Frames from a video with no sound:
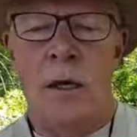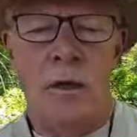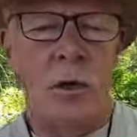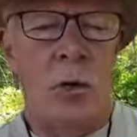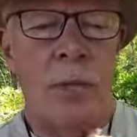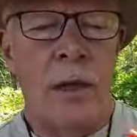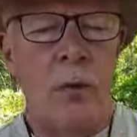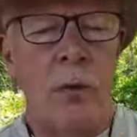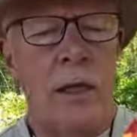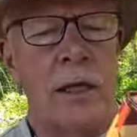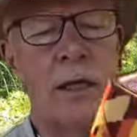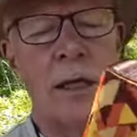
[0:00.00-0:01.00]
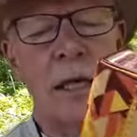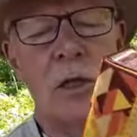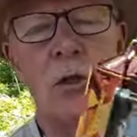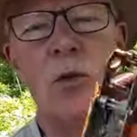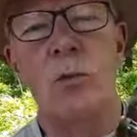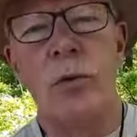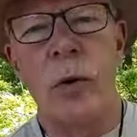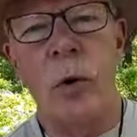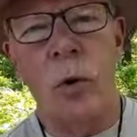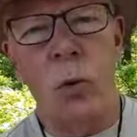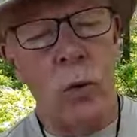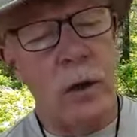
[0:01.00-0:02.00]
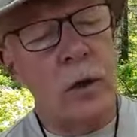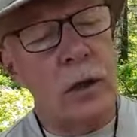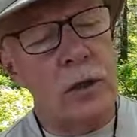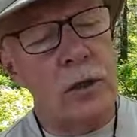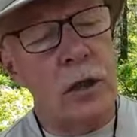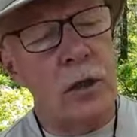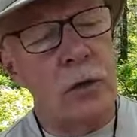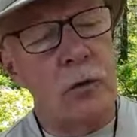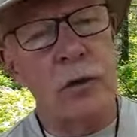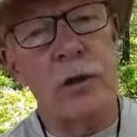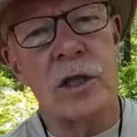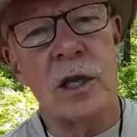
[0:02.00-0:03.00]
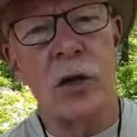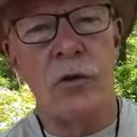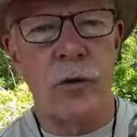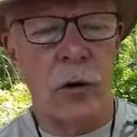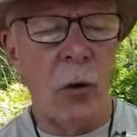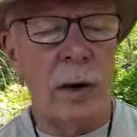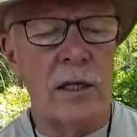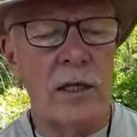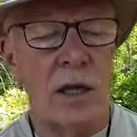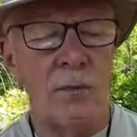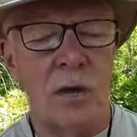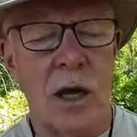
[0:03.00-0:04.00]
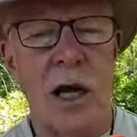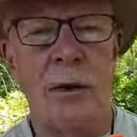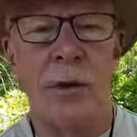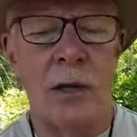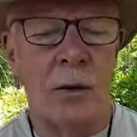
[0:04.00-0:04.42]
So, by the way, the X2 Pro will continue for sale for quite some time,